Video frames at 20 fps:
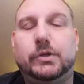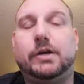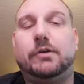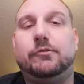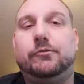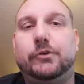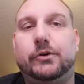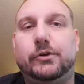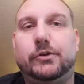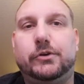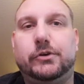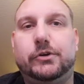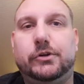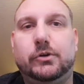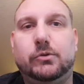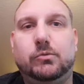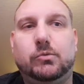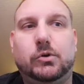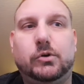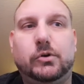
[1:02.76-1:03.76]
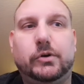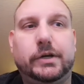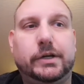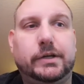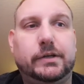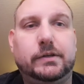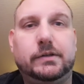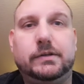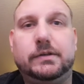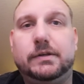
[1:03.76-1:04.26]
Without further ado, we'll go
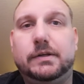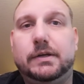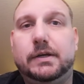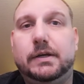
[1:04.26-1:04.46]
ahead and